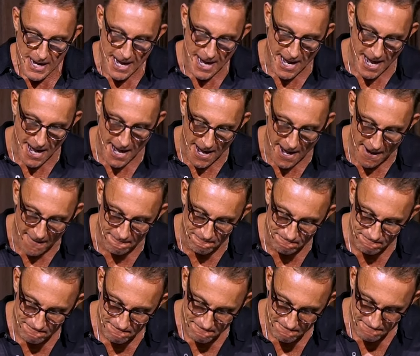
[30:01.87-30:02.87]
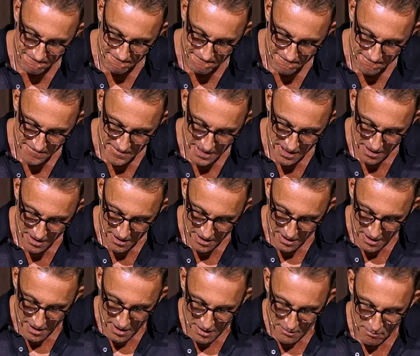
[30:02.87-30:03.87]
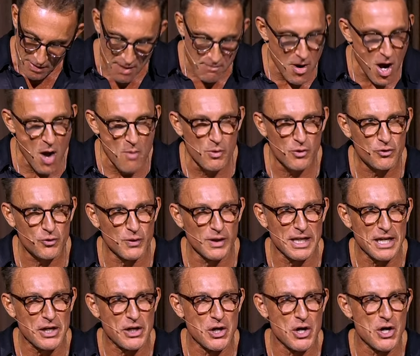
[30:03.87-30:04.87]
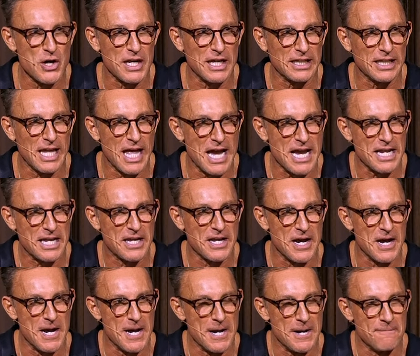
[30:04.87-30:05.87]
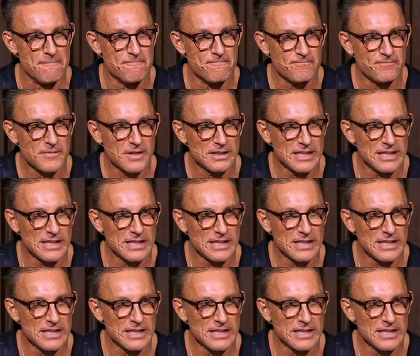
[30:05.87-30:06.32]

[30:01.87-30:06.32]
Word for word: Um, my mom was really good at like, um,